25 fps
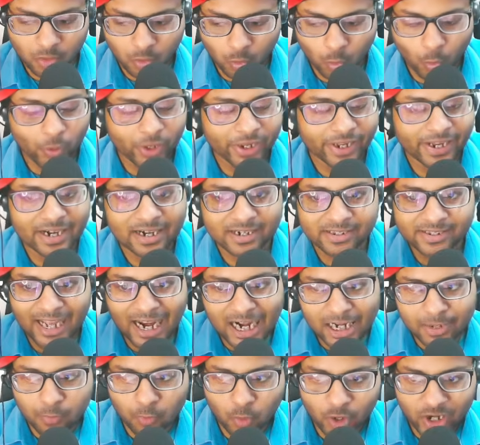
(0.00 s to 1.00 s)
We get
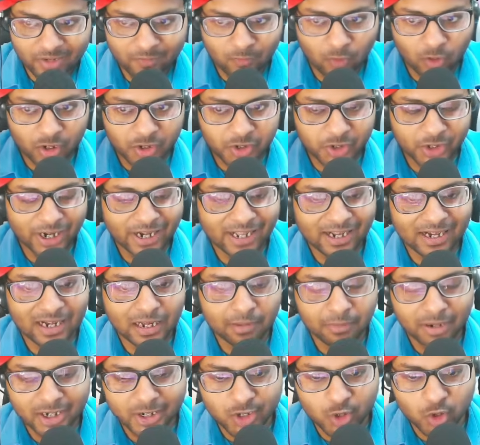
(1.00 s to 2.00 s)
that point for training
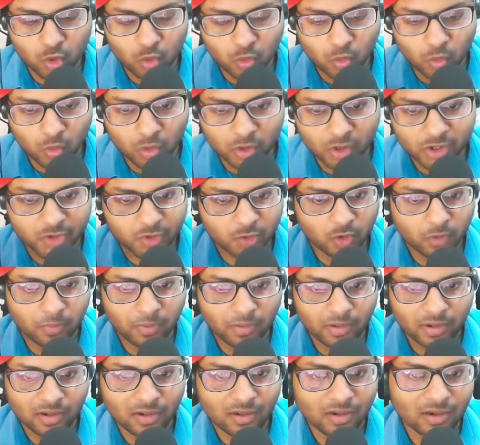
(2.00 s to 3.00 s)
level 2 troop
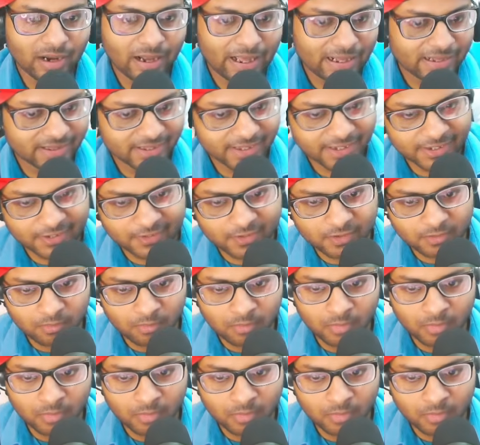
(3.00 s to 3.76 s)
like this.